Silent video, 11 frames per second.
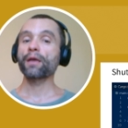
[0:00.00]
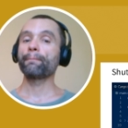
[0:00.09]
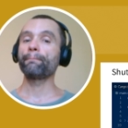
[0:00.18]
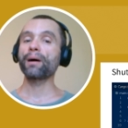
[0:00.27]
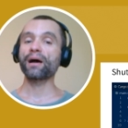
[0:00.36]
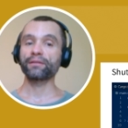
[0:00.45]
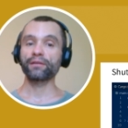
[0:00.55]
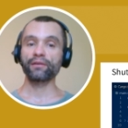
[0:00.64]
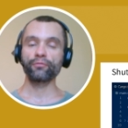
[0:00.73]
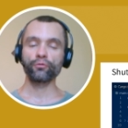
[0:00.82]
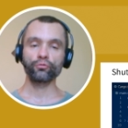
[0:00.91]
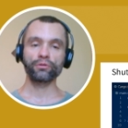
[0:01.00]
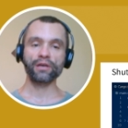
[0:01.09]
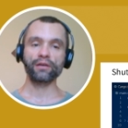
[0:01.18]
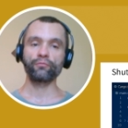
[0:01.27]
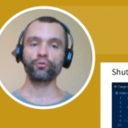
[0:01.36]
But if you
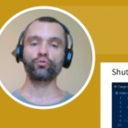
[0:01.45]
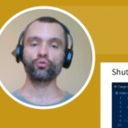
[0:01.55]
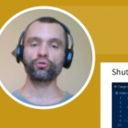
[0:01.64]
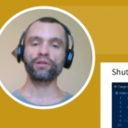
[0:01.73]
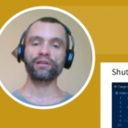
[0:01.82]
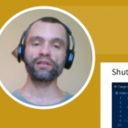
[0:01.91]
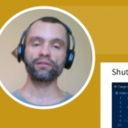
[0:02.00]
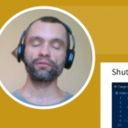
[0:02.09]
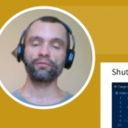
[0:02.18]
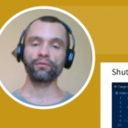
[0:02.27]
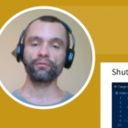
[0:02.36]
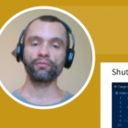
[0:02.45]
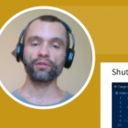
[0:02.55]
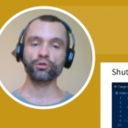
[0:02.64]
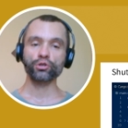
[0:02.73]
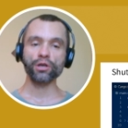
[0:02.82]
then want to connect it
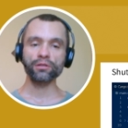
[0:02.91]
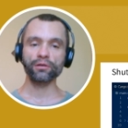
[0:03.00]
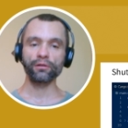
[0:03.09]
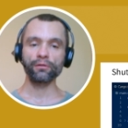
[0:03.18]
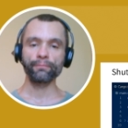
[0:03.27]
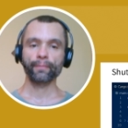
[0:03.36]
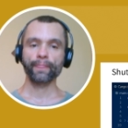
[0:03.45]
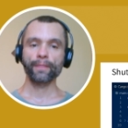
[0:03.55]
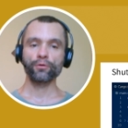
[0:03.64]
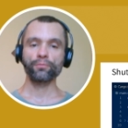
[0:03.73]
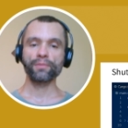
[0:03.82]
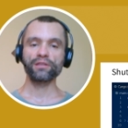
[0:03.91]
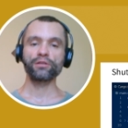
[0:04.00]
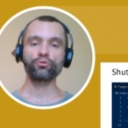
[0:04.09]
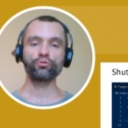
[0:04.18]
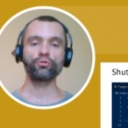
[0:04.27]
with Shuttle, you may
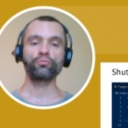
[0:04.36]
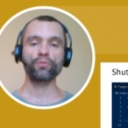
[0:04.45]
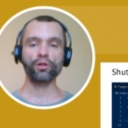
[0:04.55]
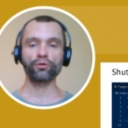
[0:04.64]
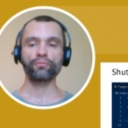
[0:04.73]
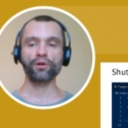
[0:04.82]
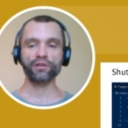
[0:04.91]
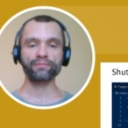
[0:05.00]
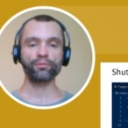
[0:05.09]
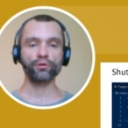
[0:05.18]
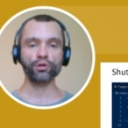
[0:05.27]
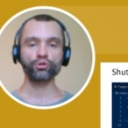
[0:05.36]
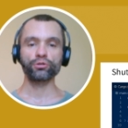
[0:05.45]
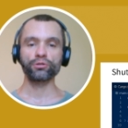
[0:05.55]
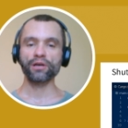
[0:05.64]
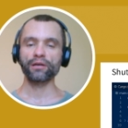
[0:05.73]
need to do more, more
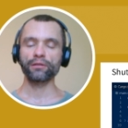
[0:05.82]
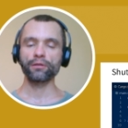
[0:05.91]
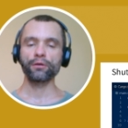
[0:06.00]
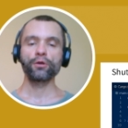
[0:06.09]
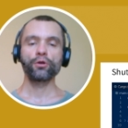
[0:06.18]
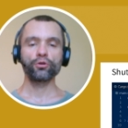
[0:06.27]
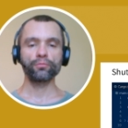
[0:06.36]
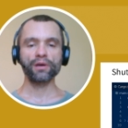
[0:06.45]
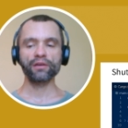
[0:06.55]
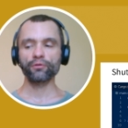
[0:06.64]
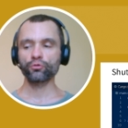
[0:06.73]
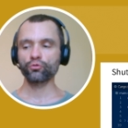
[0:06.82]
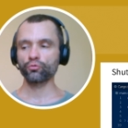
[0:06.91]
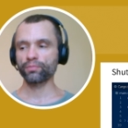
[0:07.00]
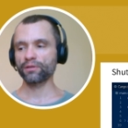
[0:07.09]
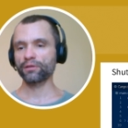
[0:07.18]
exploration, and you may want to
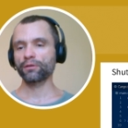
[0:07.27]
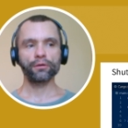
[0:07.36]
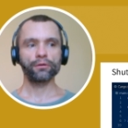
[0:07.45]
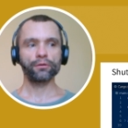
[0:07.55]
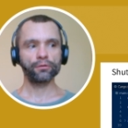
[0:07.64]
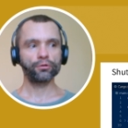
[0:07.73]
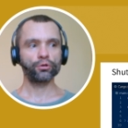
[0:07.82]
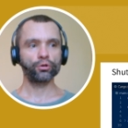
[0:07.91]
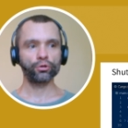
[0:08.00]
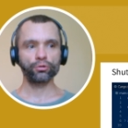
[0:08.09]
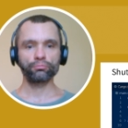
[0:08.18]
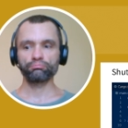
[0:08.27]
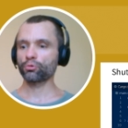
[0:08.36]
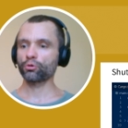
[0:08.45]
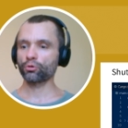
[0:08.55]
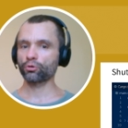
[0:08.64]
be uh,
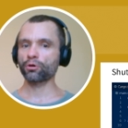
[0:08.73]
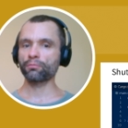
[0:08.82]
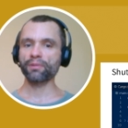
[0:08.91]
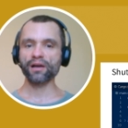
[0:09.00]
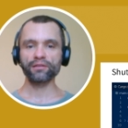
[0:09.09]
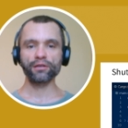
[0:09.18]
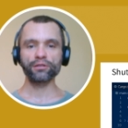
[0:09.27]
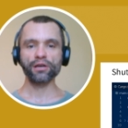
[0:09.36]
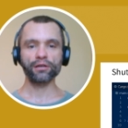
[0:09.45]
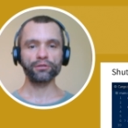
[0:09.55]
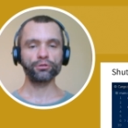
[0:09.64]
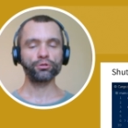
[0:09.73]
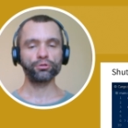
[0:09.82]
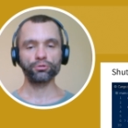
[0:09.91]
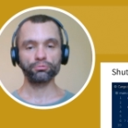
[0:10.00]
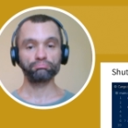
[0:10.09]
combining and
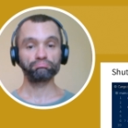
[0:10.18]
uh,